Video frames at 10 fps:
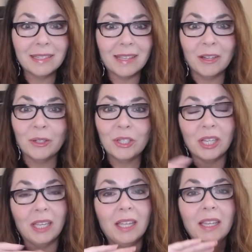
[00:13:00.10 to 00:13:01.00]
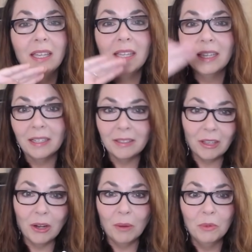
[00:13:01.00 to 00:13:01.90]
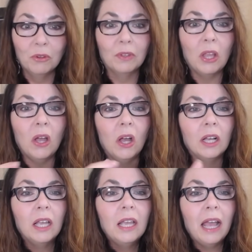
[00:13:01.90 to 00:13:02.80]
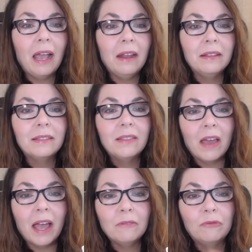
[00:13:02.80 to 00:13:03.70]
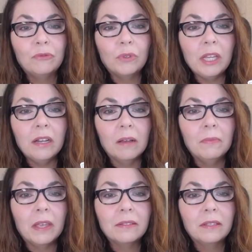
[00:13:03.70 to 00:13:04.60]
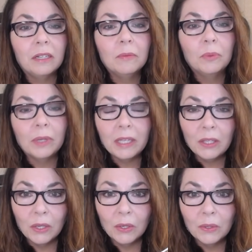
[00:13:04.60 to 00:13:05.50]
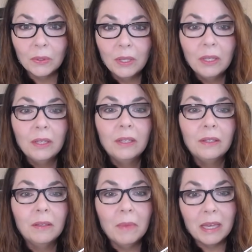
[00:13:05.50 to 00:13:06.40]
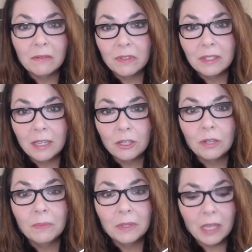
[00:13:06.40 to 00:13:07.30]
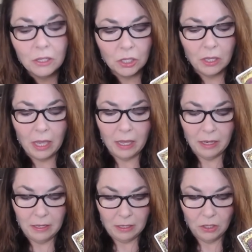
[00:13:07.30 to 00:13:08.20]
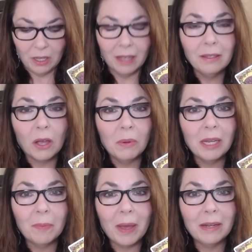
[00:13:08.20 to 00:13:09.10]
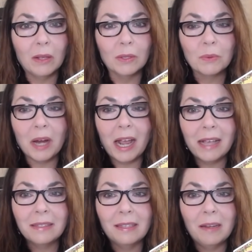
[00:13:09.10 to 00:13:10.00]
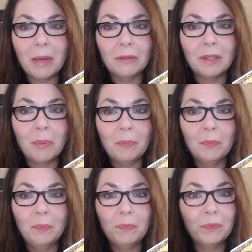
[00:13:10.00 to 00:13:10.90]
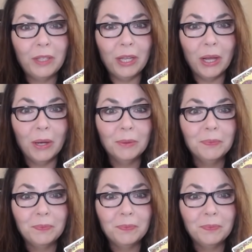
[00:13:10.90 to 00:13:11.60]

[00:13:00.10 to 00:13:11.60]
energy, you know, move along. And it's that freedom that's going to bring you the manifestation potential. And you got the Queen of Pentacles. We're asking about the, you know,